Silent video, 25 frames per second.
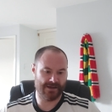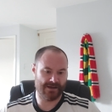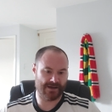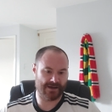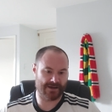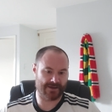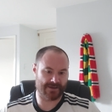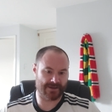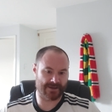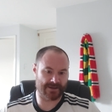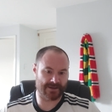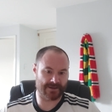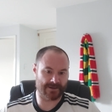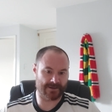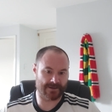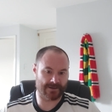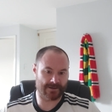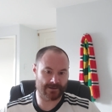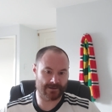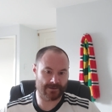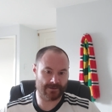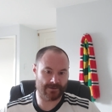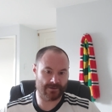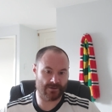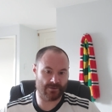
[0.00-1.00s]
I think
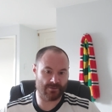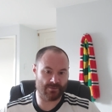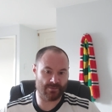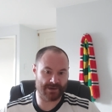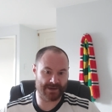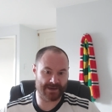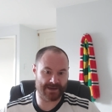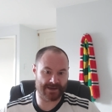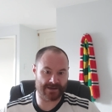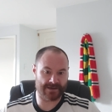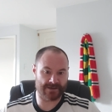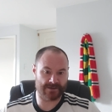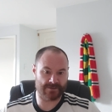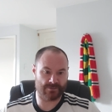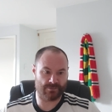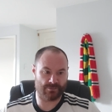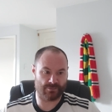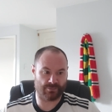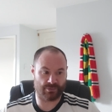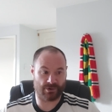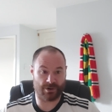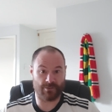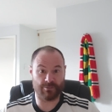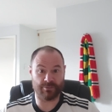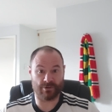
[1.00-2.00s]
the bigger
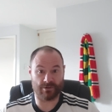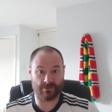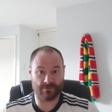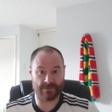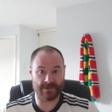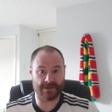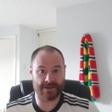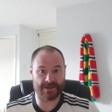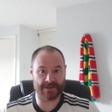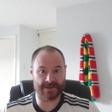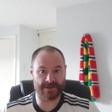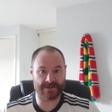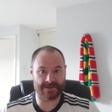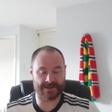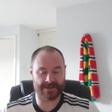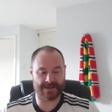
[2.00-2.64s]
problem in